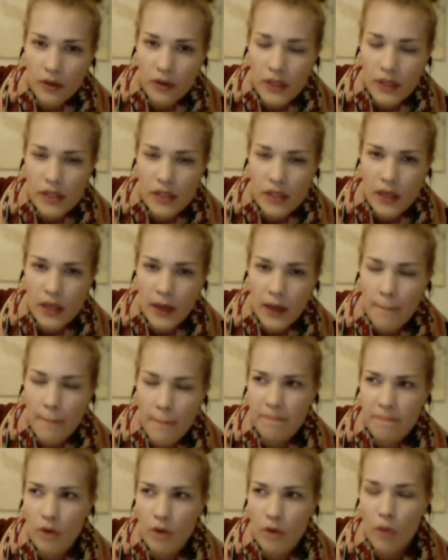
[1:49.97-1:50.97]
this
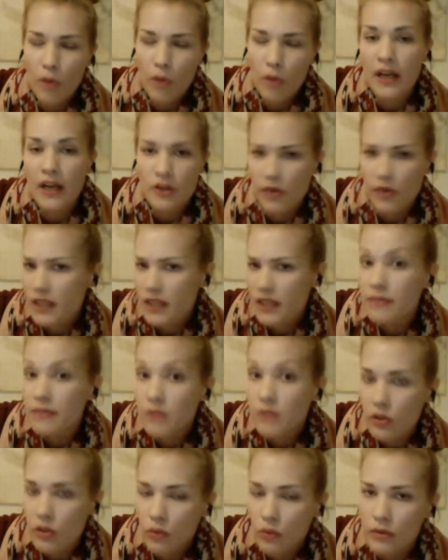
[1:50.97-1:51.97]
obligatory
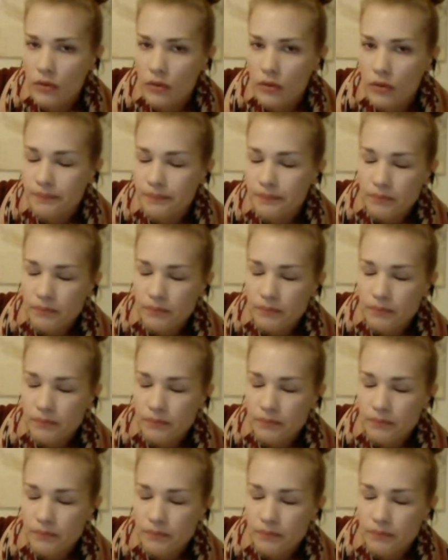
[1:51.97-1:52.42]
school.